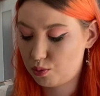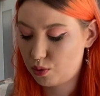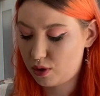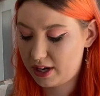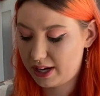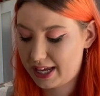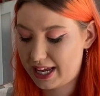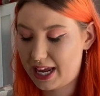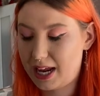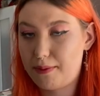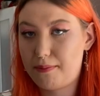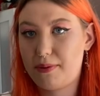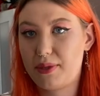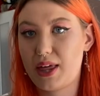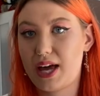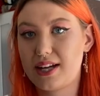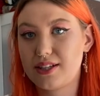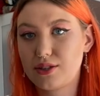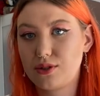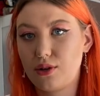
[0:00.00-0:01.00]
want to keep
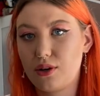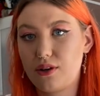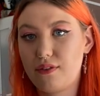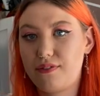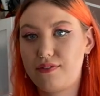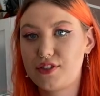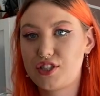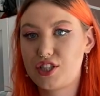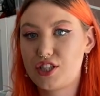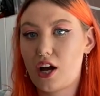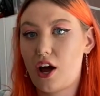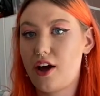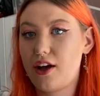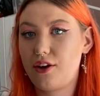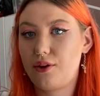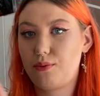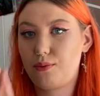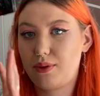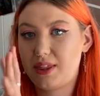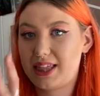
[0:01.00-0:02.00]
that sort of
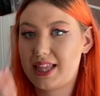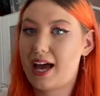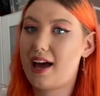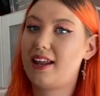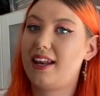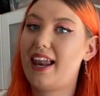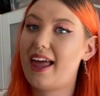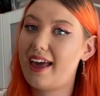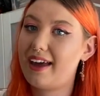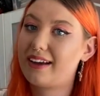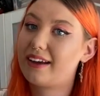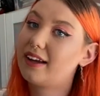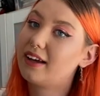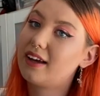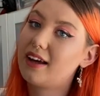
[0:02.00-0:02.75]
style with that leg